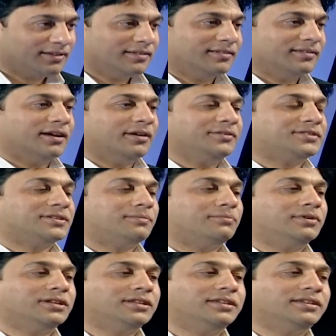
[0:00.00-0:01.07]
time. Now, if
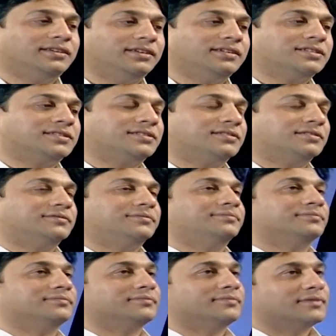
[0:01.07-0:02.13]
somebody is
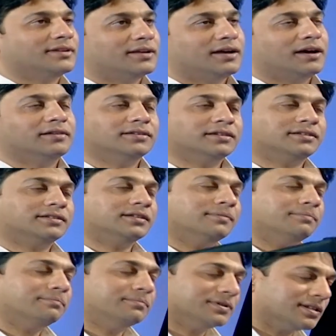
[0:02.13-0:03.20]

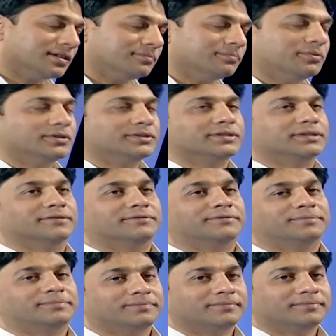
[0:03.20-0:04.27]
110% positive.
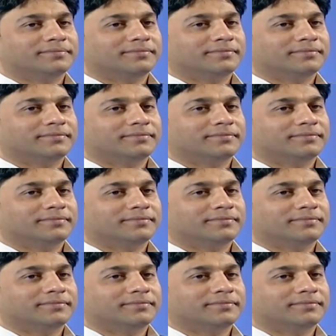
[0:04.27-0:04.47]
You send